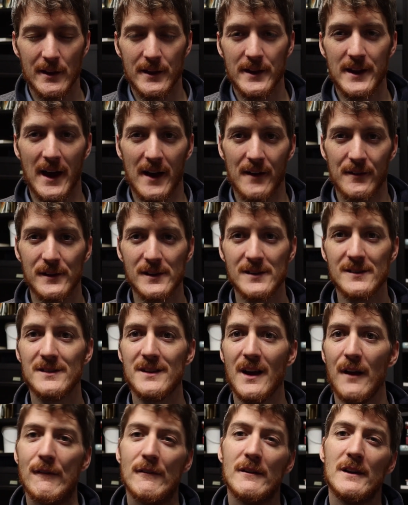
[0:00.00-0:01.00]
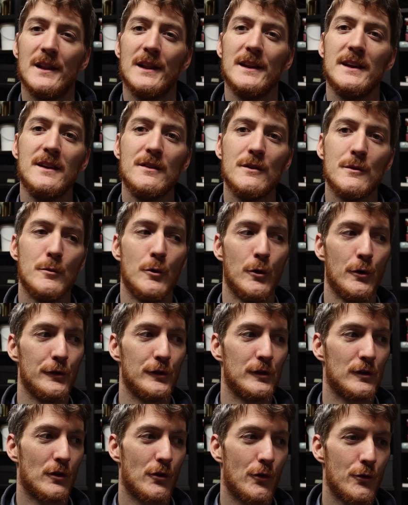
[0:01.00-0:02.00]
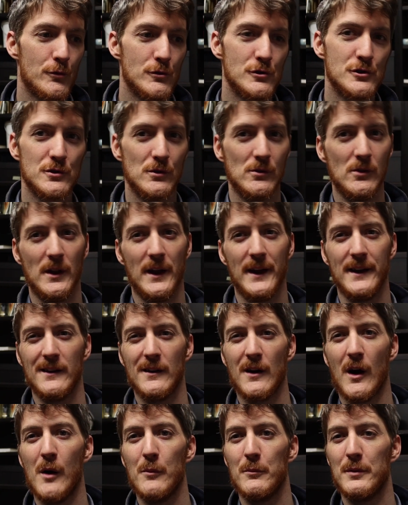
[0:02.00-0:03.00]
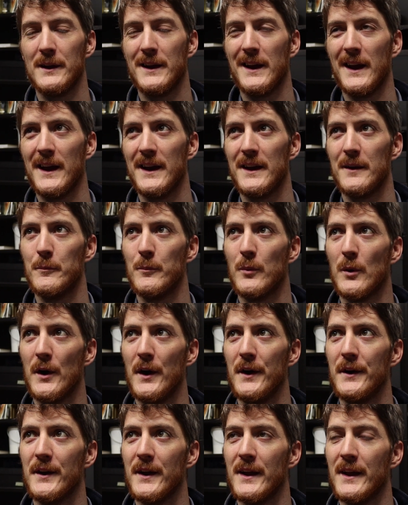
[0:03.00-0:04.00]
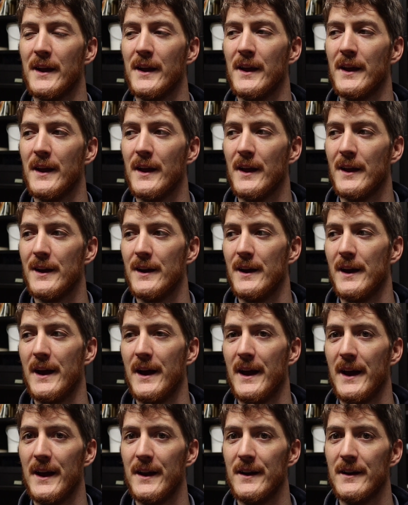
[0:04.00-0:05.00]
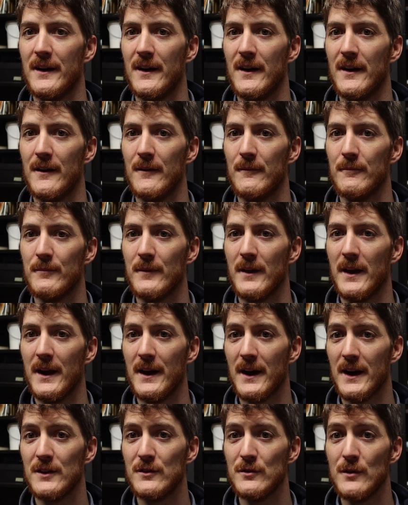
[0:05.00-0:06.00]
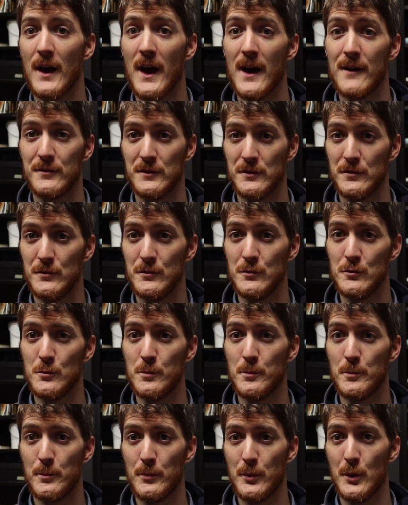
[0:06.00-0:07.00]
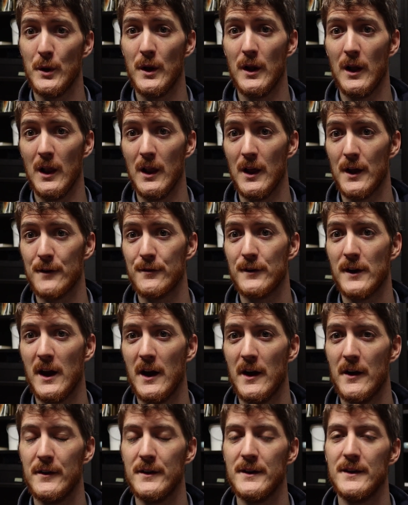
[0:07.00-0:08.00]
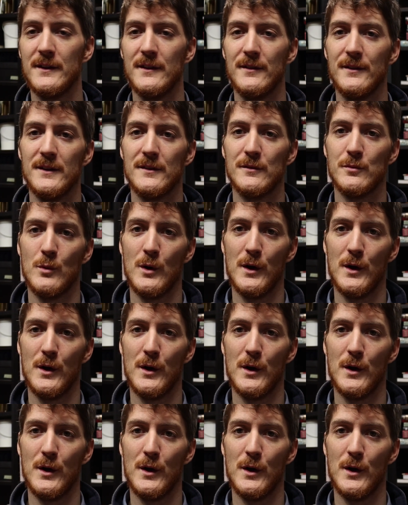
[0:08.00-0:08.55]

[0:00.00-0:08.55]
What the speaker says: Yeah, this is definitely the most crucial and complicated part, and I do have to put a lot of care in this